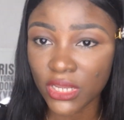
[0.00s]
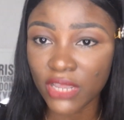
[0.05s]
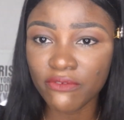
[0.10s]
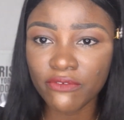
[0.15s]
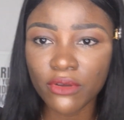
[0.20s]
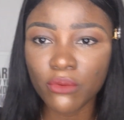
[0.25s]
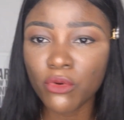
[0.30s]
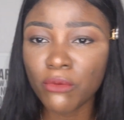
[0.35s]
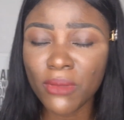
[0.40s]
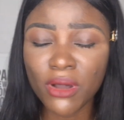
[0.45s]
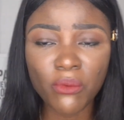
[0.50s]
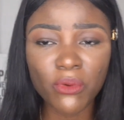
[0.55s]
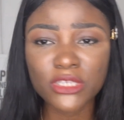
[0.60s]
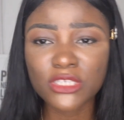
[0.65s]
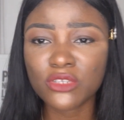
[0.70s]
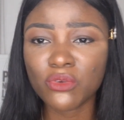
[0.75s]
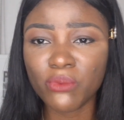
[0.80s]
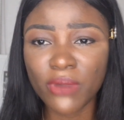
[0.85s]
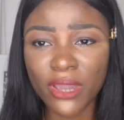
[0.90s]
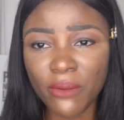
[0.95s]
If a woman wants
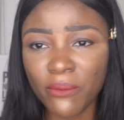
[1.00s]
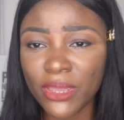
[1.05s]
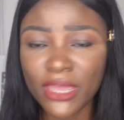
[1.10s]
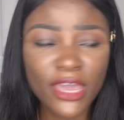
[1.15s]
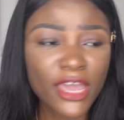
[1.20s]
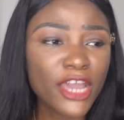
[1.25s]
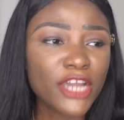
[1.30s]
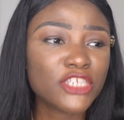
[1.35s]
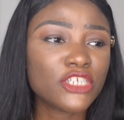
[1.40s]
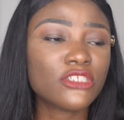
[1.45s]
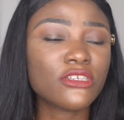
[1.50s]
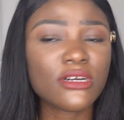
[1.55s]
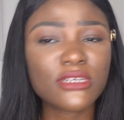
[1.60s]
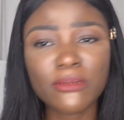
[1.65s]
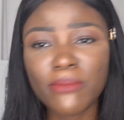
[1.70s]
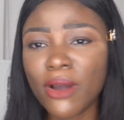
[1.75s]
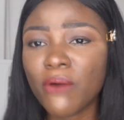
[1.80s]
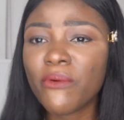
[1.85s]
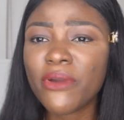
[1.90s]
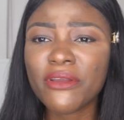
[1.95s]
to wear wig, she talked
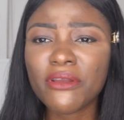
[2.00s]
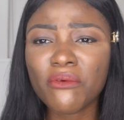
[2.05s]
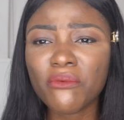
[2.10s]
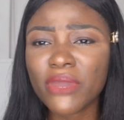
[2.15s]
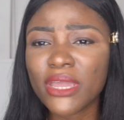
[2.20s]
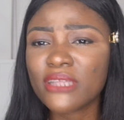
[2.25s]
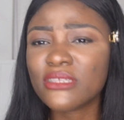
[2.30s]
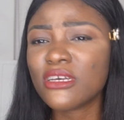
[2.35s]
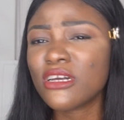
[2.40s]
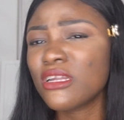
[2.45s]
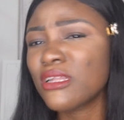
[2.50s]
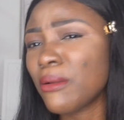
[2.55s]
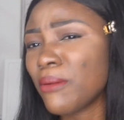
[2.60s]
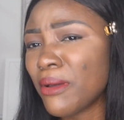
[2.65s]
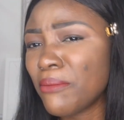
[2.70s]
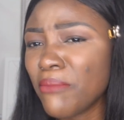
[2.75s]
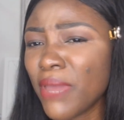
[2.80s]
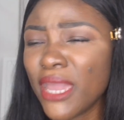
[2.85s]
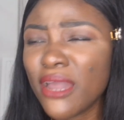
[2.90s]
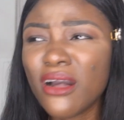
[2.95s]
about wearing wig, talking
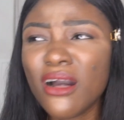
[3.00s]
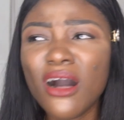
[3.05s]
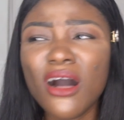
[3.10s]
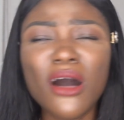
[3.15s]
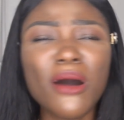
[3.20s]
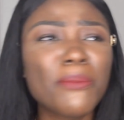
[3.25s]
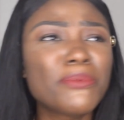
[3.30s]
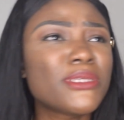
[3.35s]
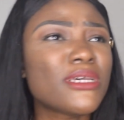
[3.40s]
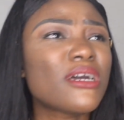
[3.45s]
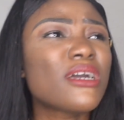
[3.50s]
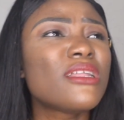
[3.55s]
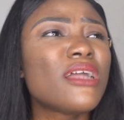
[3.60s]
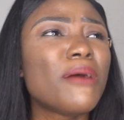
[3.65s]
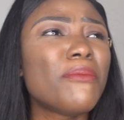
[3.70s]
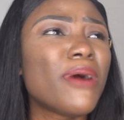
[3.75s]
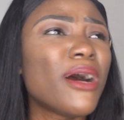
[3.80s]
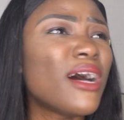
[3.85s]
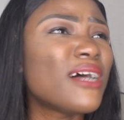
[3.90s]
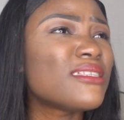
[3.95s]
about makeup, talking
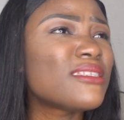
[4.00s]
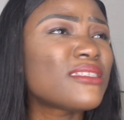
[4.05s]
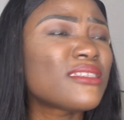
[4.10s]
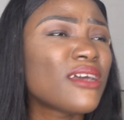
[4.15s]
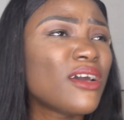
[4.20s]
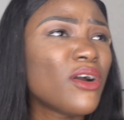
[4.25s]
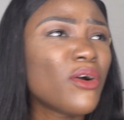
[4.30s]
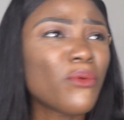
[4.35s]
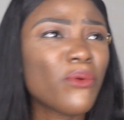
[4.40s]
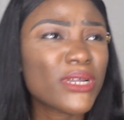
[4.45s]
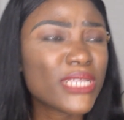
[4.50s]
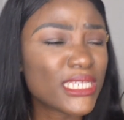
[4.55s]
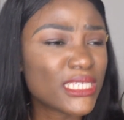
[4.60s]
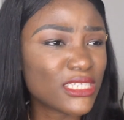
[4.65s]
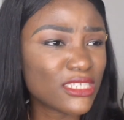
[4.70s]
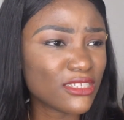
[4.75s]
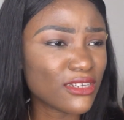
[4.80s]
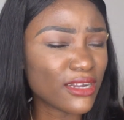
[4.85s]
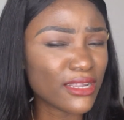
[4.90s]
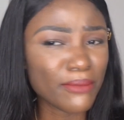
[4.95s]
about, what else is
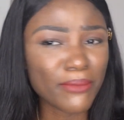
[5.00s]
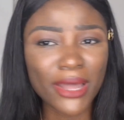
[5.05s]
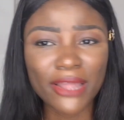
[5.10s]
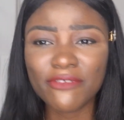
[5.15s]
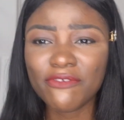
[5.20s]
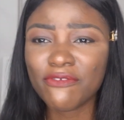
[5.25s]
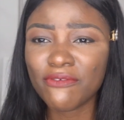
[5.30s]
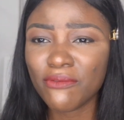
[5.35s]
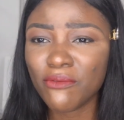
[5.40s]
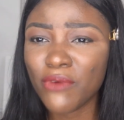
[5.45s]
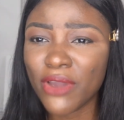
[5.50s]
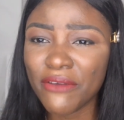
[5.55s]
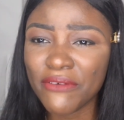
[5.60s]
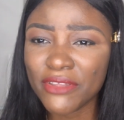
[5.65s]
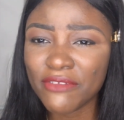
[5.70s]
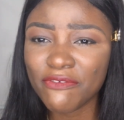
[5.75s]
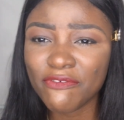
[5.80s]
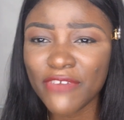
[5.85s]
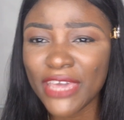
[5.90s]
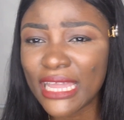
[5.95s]
she talking about,
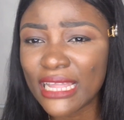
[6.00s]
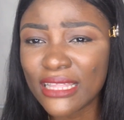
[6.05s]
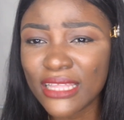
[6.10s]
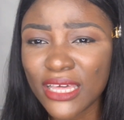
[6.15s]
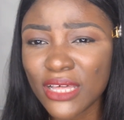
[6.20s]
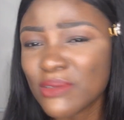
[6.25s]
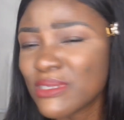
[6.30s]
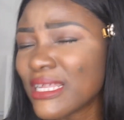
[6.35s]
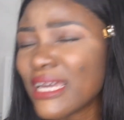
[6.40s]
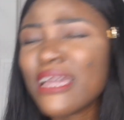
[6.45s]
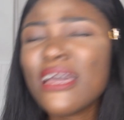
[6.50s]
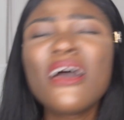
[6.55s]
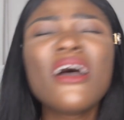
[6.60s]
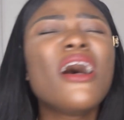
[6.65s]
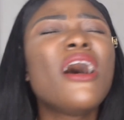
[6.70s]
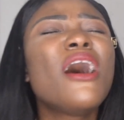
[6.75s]
wearing fake nails. Like,